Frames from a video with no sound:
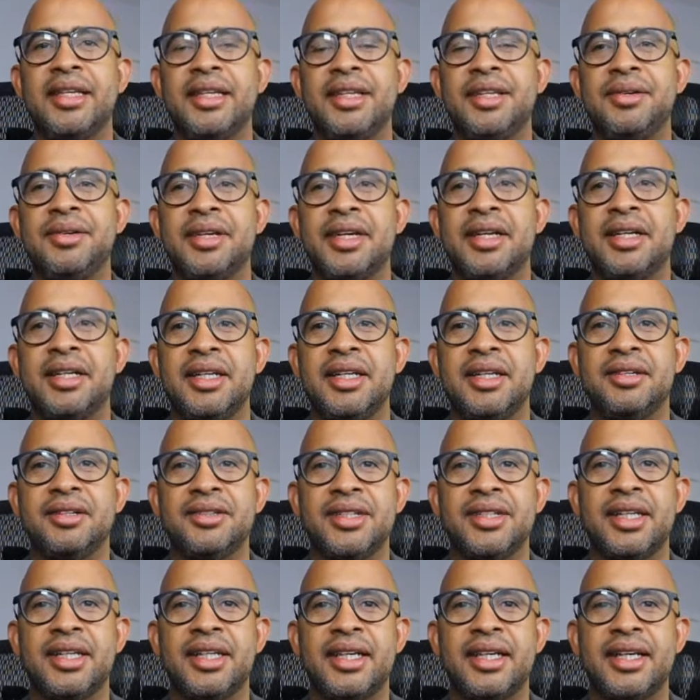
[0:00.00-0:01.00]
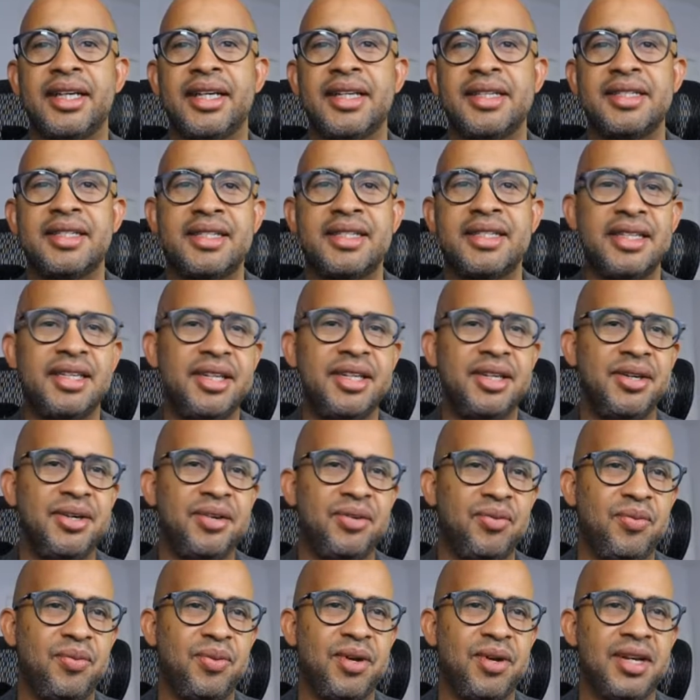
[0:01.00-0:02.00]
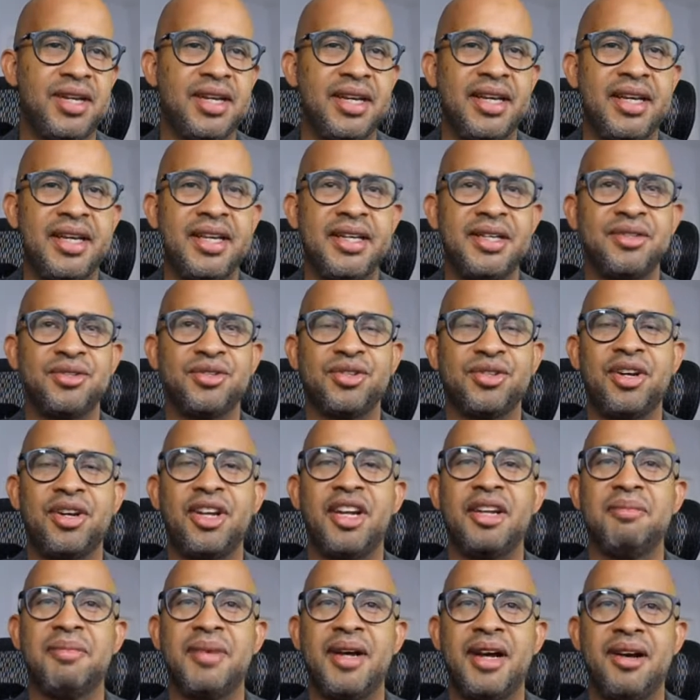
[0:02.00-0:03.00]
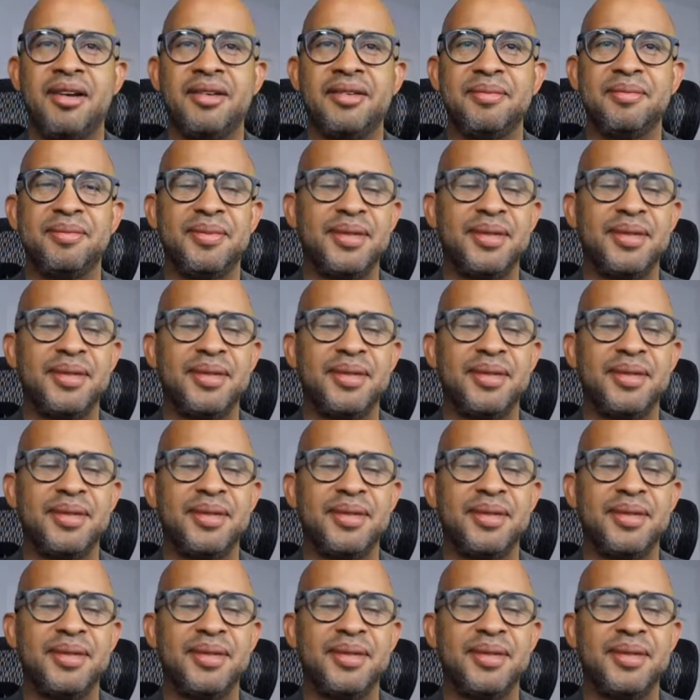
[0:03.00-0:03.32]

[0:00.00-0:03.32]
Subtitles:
you can click on the link and see what he is all about.